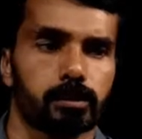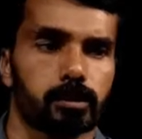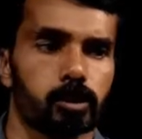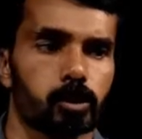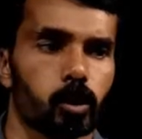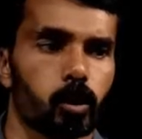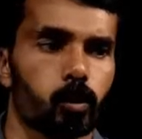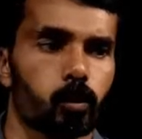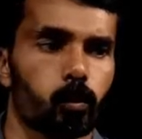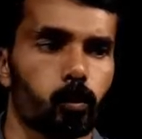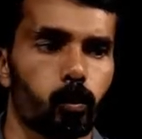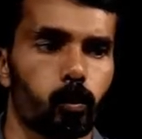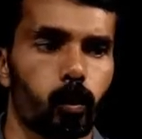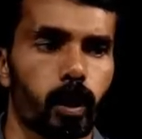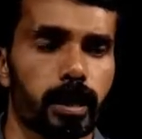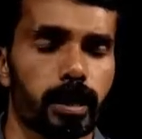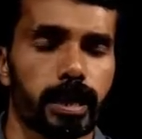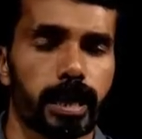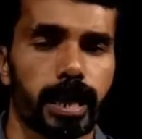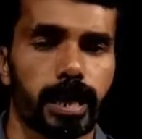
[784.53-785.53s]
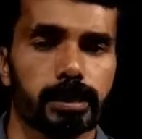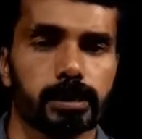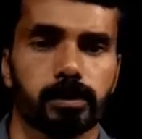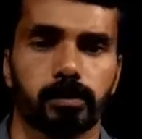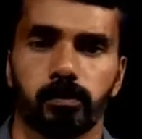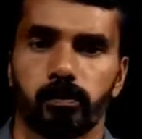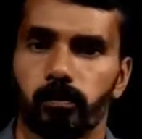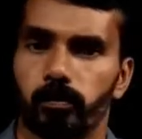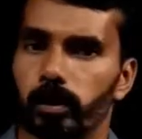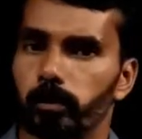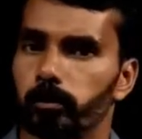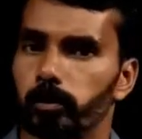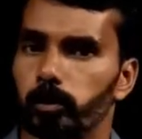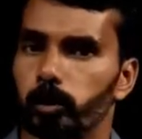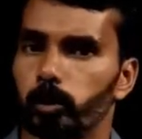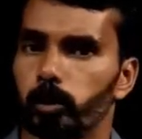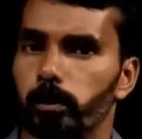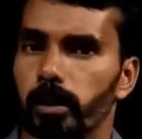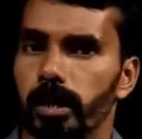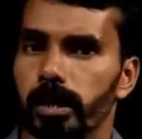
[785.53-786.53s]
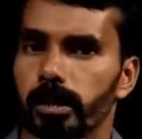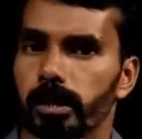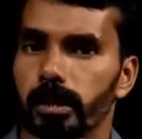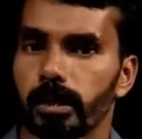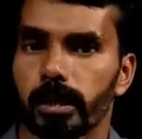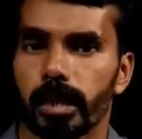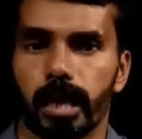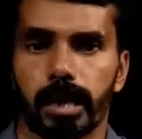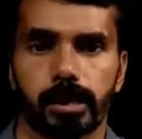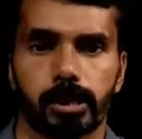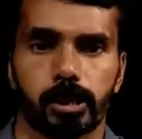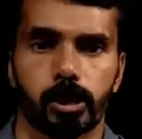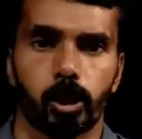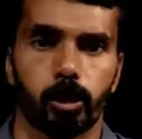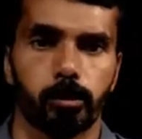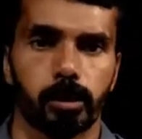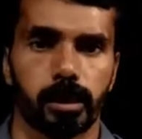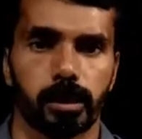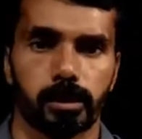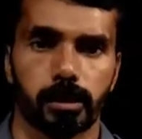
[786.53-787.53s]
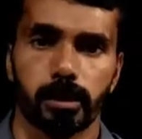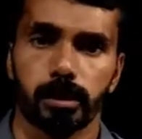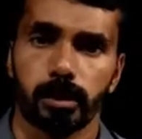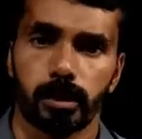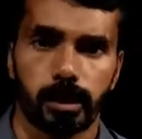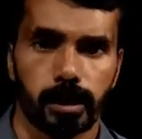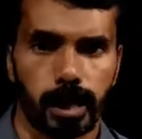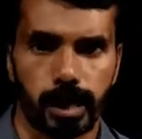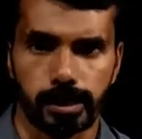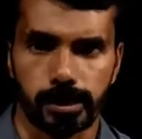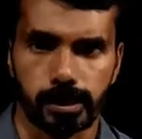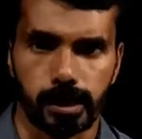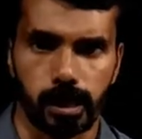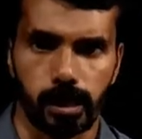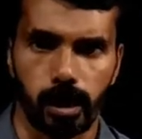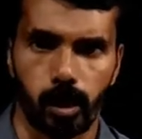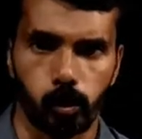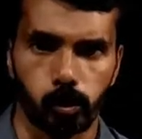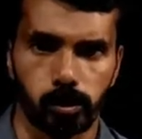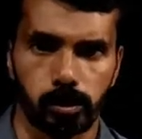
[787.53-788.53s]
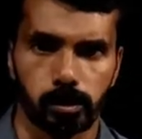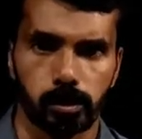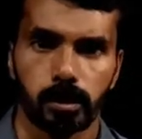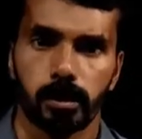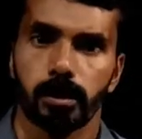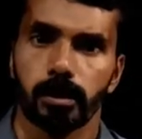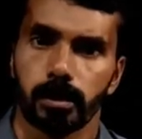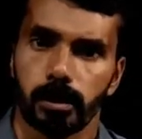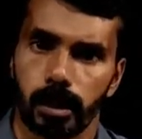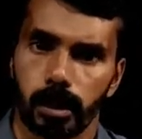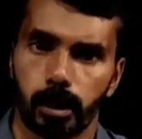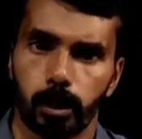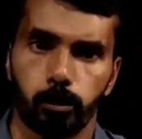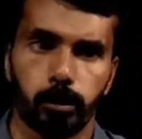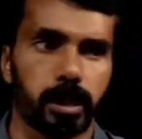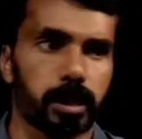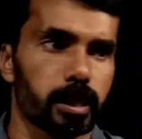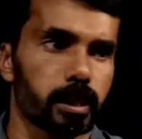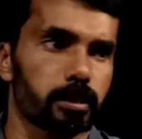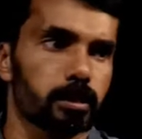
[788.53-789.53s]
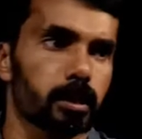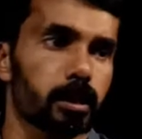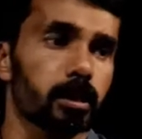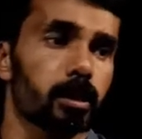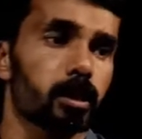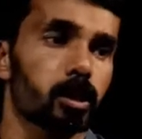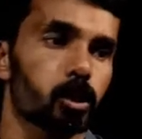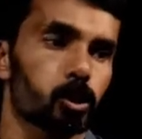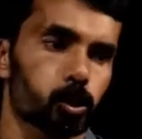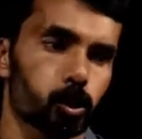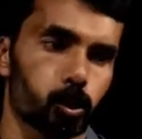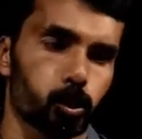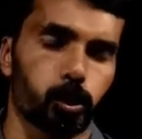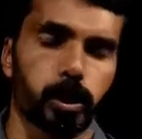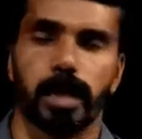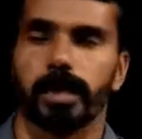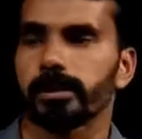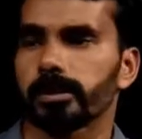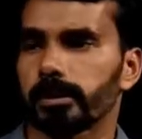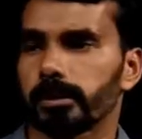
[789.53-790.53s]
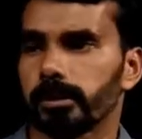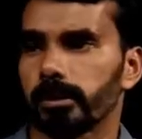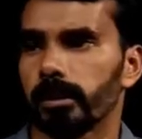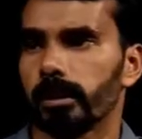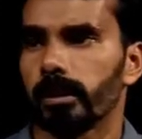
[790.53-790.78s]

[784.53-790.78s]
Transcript: So 1x from numerator and denominator cancel out. Then remaining the 2x.